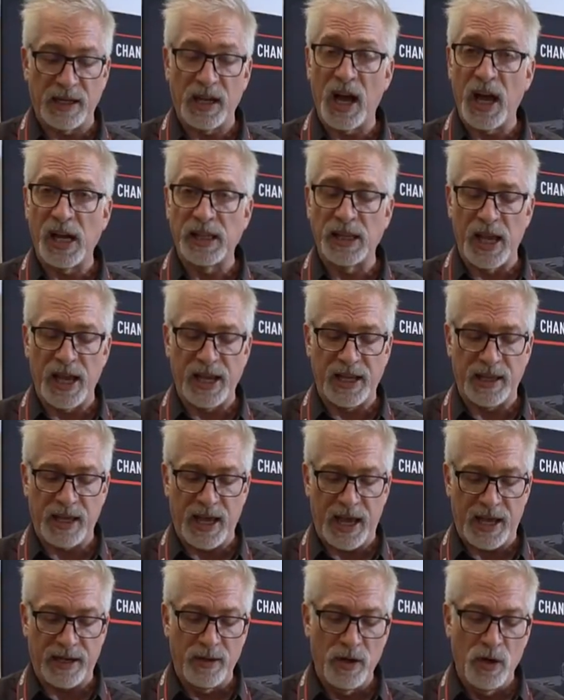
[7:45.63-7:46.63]
I like
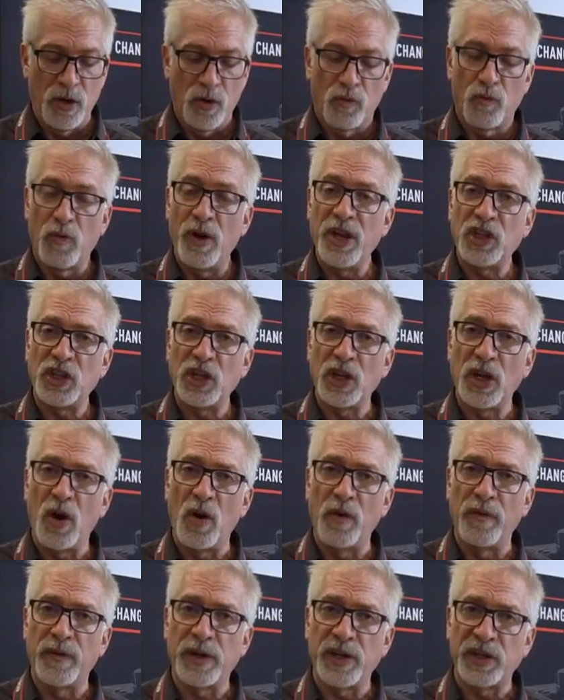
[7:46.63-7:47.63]
that. Reaching
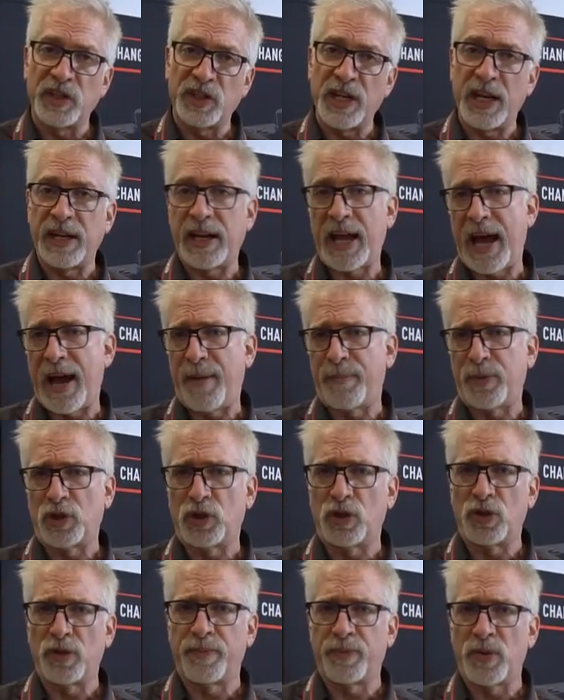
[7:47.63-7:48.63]
over to set
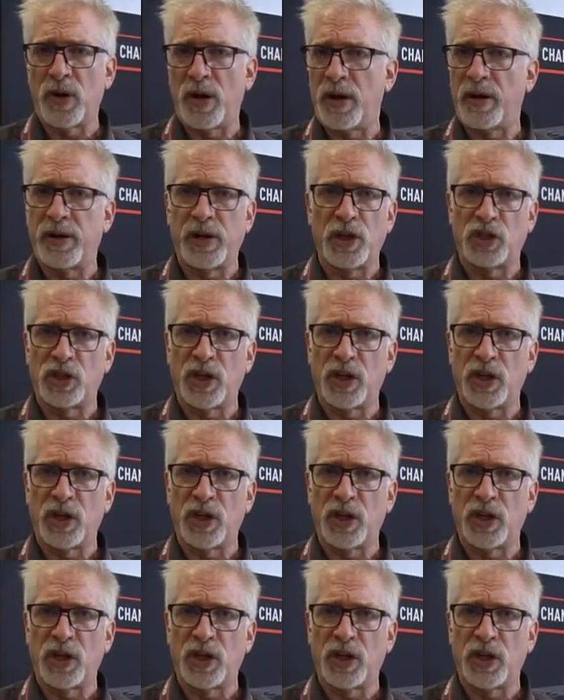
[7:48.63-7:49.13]
aperture priority,